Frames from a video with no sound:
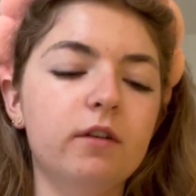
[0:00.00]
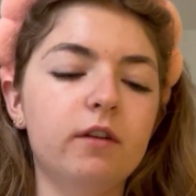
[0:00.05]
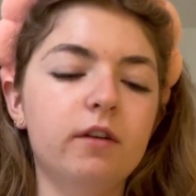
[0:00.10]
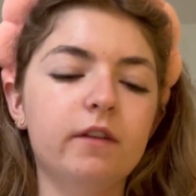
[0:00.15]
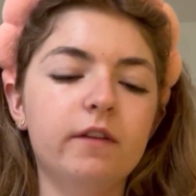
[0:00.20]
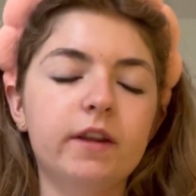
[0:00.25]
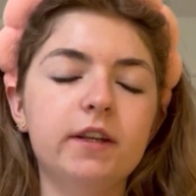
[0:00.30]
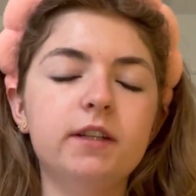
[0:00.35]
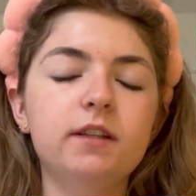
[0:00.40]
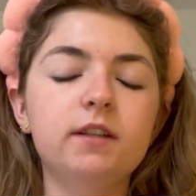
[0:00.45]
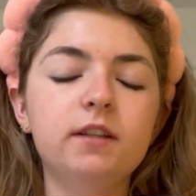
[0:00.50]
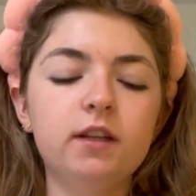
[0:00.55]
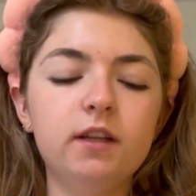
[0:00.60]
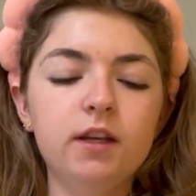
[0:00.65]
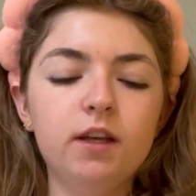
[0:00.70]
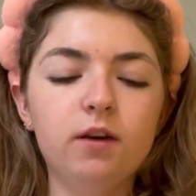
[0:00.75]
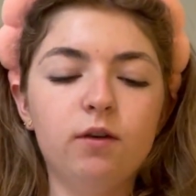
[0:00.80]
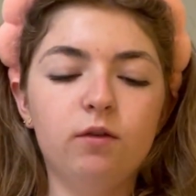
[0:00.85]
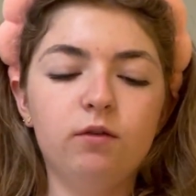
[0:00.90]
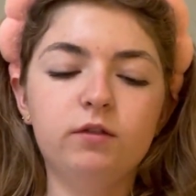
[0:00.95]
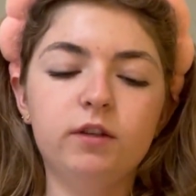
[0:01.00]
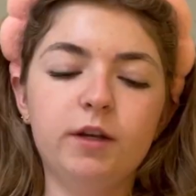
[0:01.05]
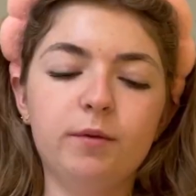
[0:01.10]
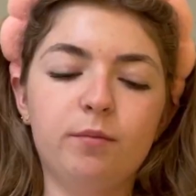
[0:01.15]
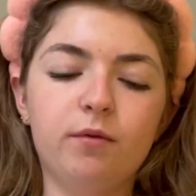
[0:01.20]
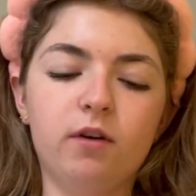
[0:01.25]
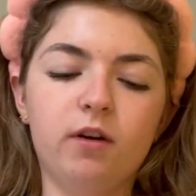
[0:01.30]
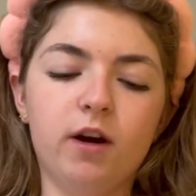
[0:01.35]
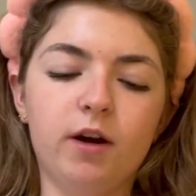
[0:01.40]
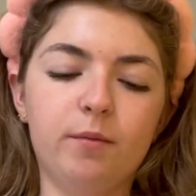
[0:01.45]
This is the only
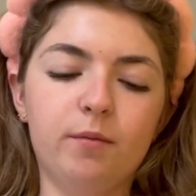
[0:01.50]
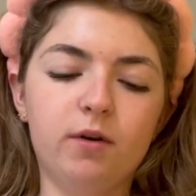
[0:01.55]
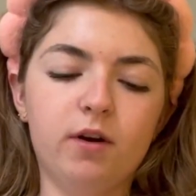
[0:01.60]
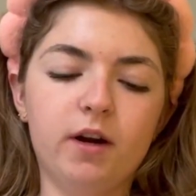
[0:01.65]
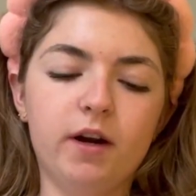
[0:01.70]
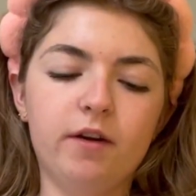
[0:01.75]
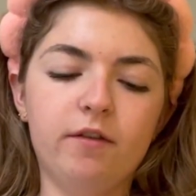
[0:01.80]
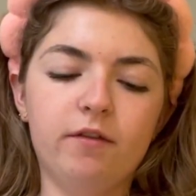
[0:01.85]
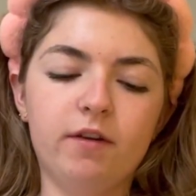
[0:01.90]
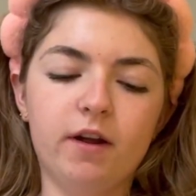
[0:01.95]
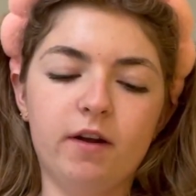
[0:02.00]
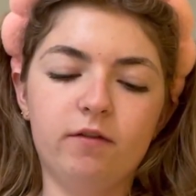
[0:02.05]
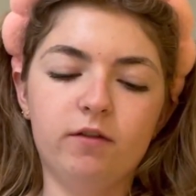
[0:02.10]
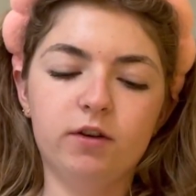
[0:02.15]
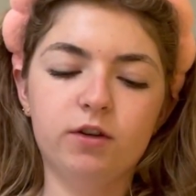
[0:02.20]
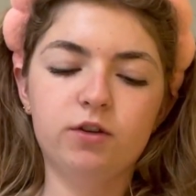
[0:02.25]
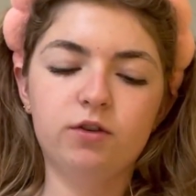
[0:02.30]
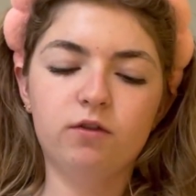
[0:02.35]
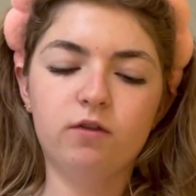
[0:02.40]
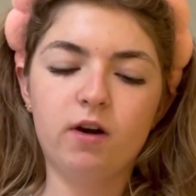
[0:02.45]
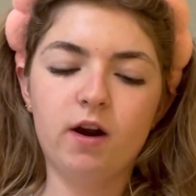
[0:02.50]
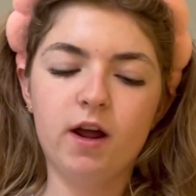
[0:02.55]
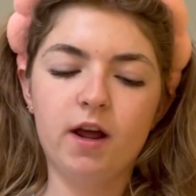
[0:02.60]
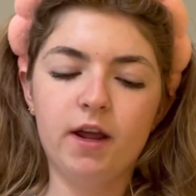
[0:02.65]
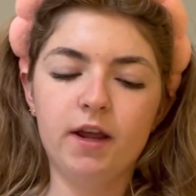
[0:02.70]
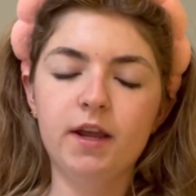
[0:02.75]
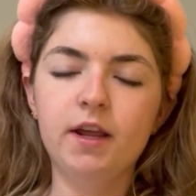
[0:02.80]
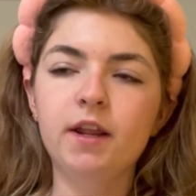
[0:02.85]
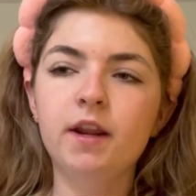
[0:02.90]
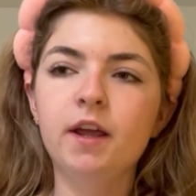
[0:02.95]
primer I've ever
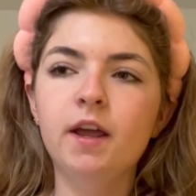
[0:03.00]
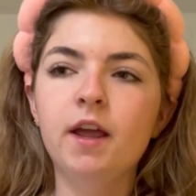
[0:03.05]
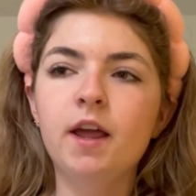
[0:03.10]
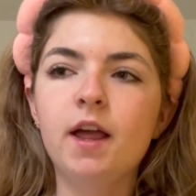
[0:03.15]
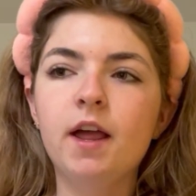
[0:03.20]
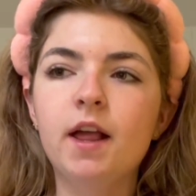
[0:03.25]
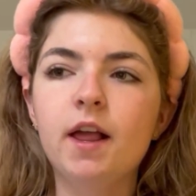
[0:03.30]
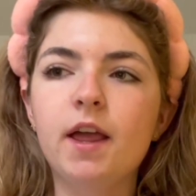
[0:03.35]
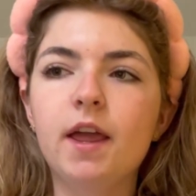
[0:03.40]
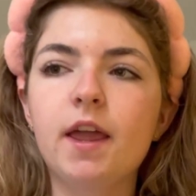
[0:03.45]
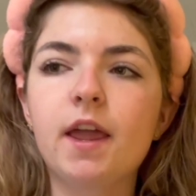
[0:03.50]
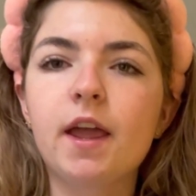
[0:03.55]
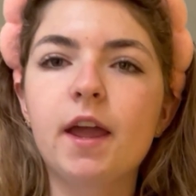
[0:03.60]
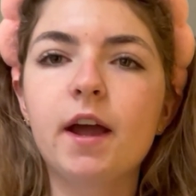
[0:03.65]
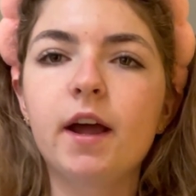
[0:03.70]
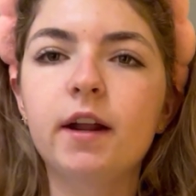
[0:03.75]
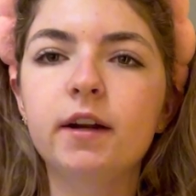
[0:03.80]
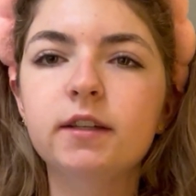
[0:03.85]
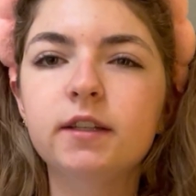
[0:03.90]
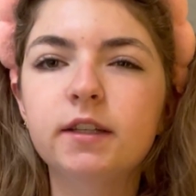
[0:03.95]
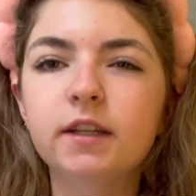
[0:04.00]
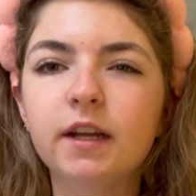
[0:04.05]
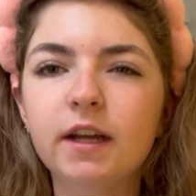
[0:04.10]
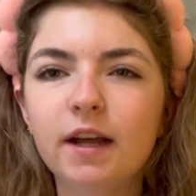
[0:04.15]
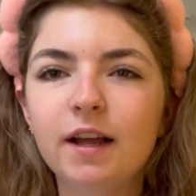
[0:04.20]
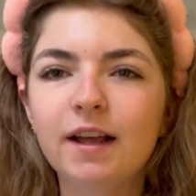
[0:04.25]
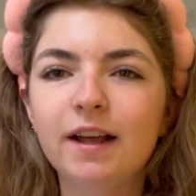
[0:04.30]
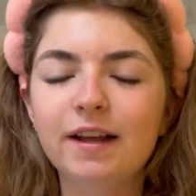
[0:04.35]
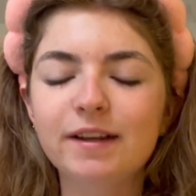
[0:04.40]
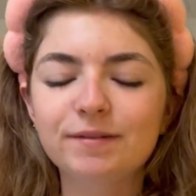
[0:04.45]
tried, and
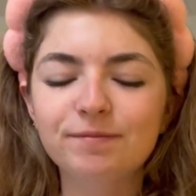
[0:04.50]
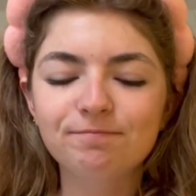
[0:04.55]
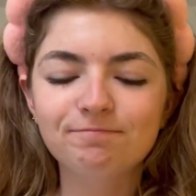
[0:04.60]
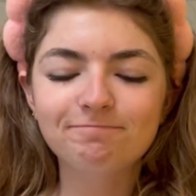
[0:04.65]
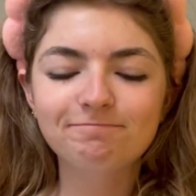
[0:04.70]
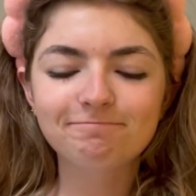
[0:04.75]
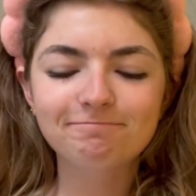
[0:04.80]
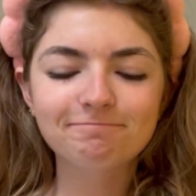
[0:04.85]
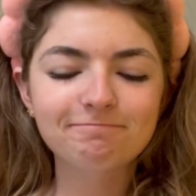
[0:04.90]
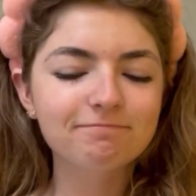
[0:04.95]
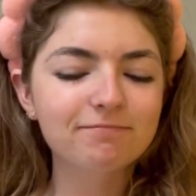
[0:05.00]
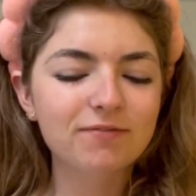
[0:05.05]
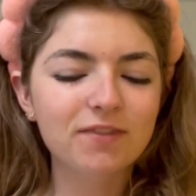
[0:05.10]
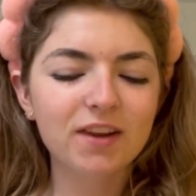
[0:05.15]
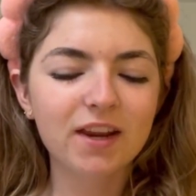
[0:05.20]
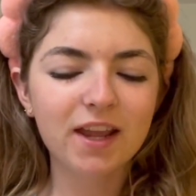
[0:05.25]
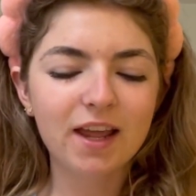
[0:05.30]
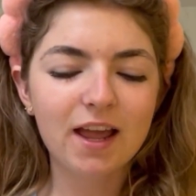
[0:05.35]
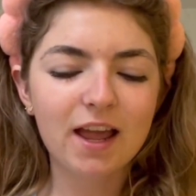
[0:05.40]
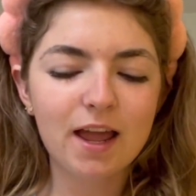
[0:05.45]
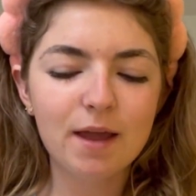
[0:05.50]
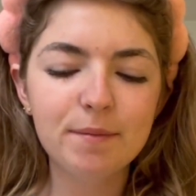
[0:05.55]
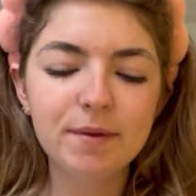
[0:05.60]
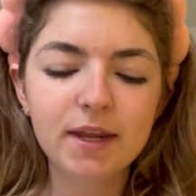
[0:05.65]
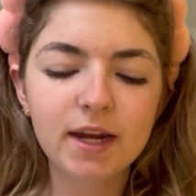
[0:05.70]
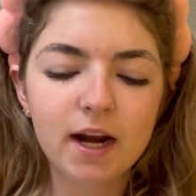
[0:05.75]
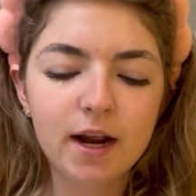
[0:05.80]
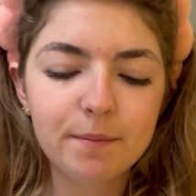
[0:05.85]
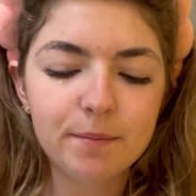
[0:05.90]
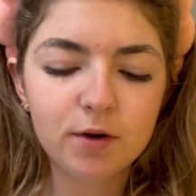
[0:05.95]
I
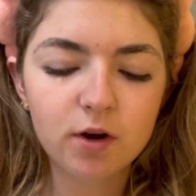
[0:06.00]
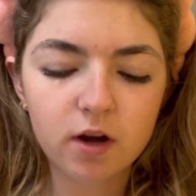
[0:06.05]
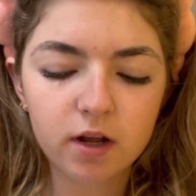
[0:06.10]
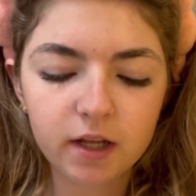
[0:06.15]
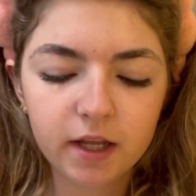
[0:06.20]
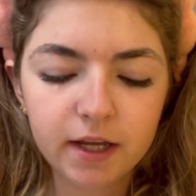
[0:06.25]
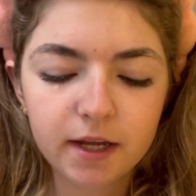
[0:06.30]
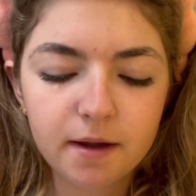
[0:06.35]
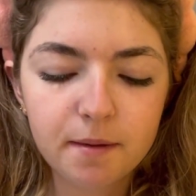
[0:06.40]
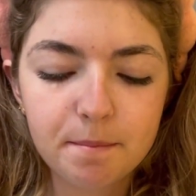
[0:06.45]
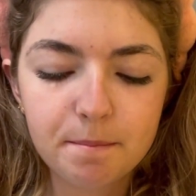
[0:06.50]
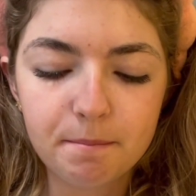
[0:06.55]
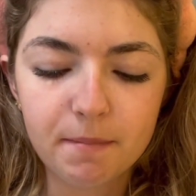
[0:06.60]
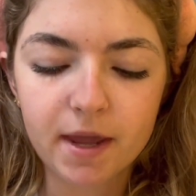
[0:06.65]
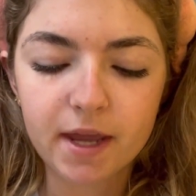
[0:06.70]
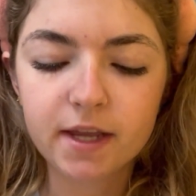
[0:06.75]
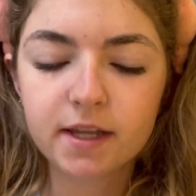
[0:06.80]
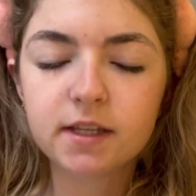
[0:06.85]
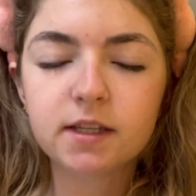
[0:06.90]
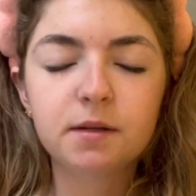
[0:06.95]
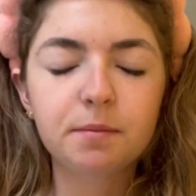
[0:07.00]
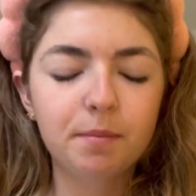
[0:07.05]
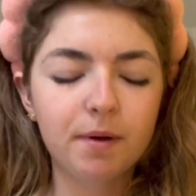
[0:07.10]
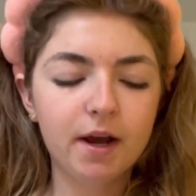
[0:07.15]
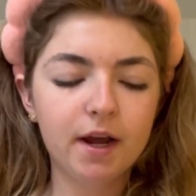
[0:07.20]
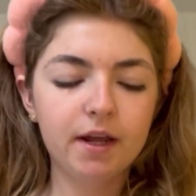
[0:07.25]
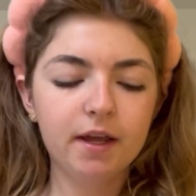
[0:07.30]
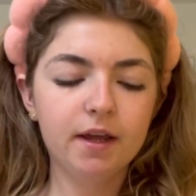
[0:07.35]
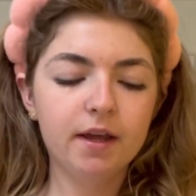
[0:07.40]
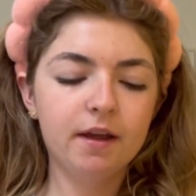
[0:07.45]
mean, I'm not like amazed
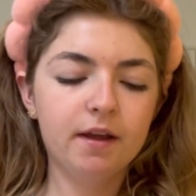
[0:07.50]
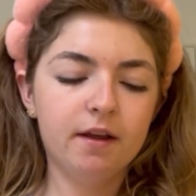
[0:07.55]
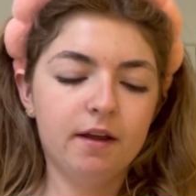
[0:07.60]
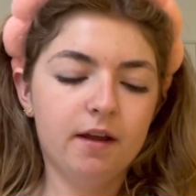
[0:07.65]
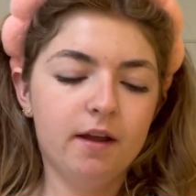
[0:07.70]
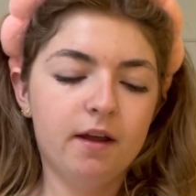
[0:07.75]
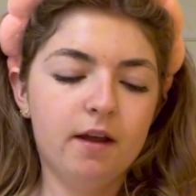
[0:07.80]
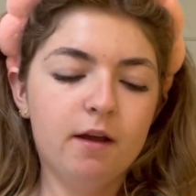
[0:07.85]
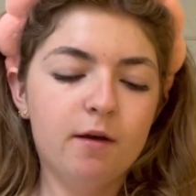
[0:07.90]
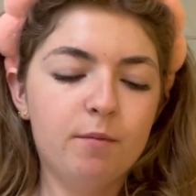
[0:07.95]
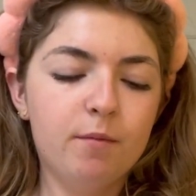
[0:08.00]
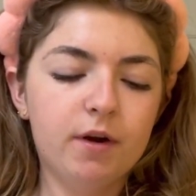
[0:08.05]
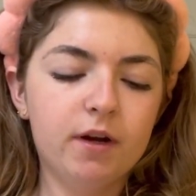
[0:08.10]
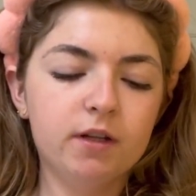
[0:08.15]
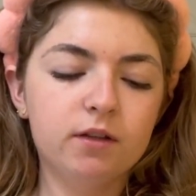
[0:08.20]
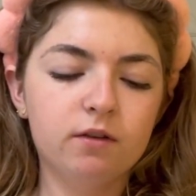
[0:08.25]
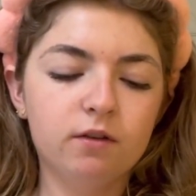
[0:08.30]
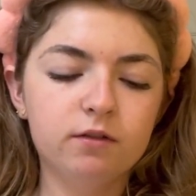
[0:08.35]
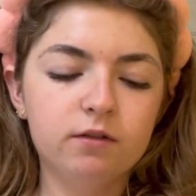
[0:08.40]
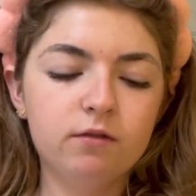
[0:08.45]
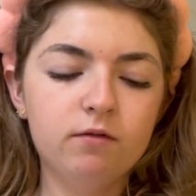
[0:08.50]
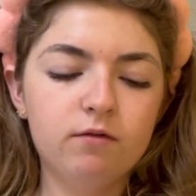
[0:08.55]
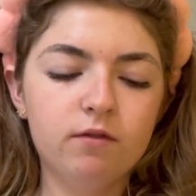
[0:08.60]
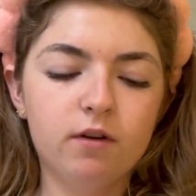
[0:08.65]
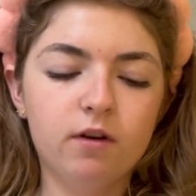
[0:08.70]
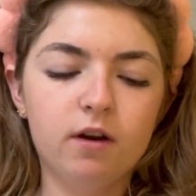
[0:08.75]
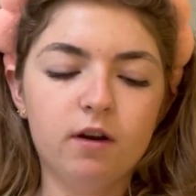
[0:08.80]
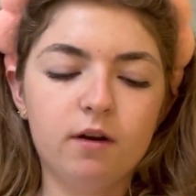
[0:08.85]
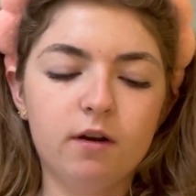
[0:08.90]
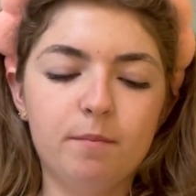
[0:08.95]
by it, but it's also
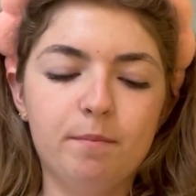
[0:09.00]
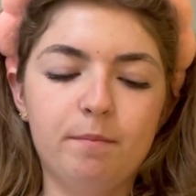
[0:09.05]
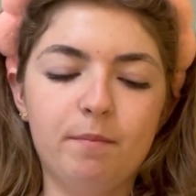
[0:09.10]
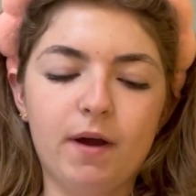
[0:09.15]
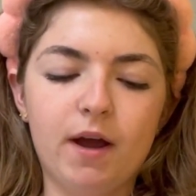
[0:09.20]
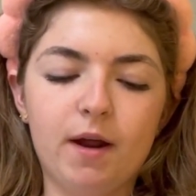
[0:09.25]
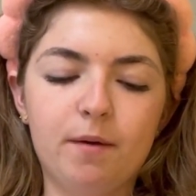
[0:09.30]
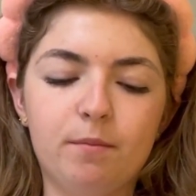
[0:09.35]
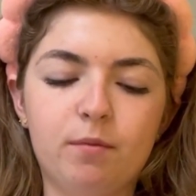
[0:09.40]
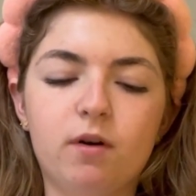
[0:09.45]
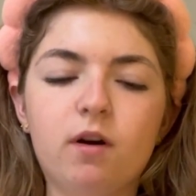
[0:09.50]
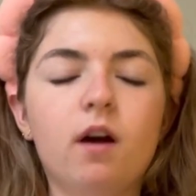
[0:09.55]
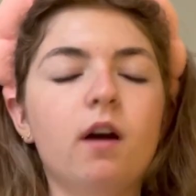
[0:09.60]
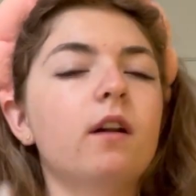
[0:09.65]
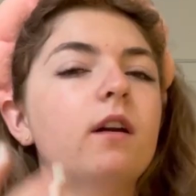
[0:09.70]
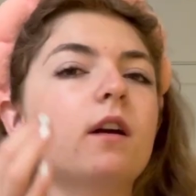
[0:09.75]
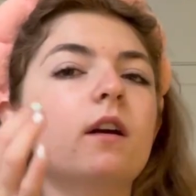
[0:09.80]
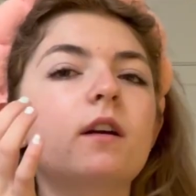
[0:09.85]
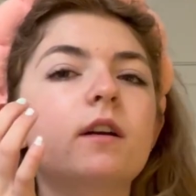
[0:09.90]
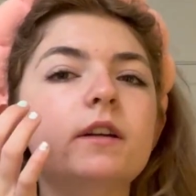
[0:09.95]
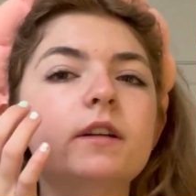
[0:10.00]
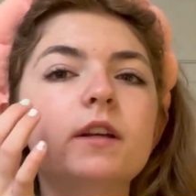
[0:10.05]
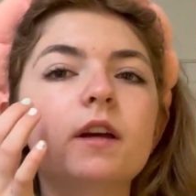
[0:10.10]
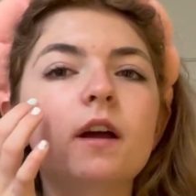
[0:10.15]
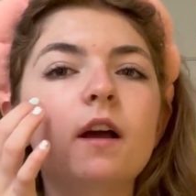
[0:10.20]
not a bad product.